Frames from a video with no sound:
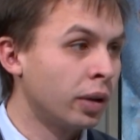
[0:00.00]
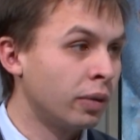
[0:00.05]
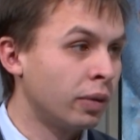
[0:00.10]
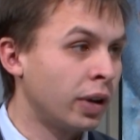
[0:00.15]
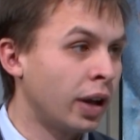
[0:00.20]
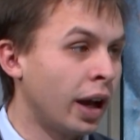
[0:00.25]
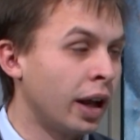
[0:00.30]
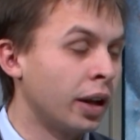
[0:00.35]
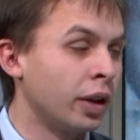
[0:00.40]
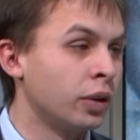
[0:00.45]

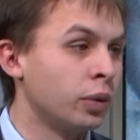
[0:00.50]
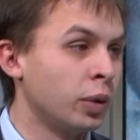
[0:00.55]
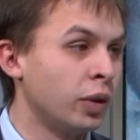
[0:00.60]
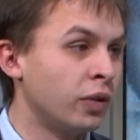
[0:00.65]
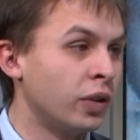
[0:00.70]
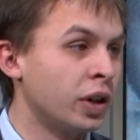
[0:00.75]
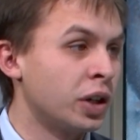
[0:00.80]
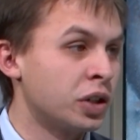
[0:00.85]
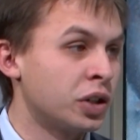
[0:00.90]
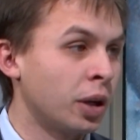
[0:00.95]
kind of as we
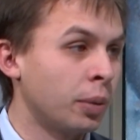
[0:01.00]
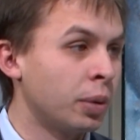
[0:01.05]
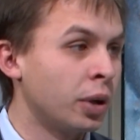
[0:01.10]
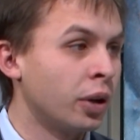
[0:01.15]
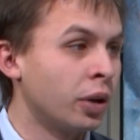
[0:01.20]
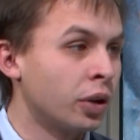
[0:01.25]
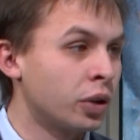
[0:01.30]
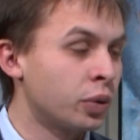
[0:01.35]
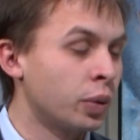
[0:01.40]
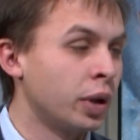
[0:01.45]
finish up here
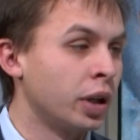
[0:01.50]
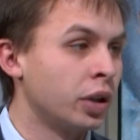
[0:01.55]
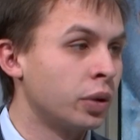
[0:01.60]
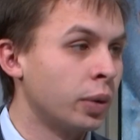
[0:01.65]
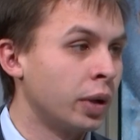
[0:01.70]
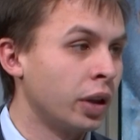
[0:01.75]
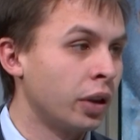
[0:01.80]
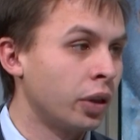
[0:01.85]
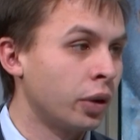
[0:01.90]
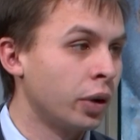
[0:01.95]
in
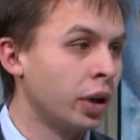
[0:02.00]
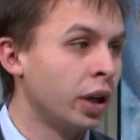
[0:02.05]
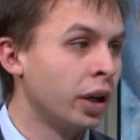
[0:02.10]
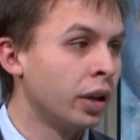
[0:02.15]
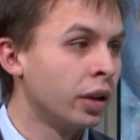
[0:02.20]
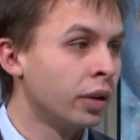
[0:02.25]
2023.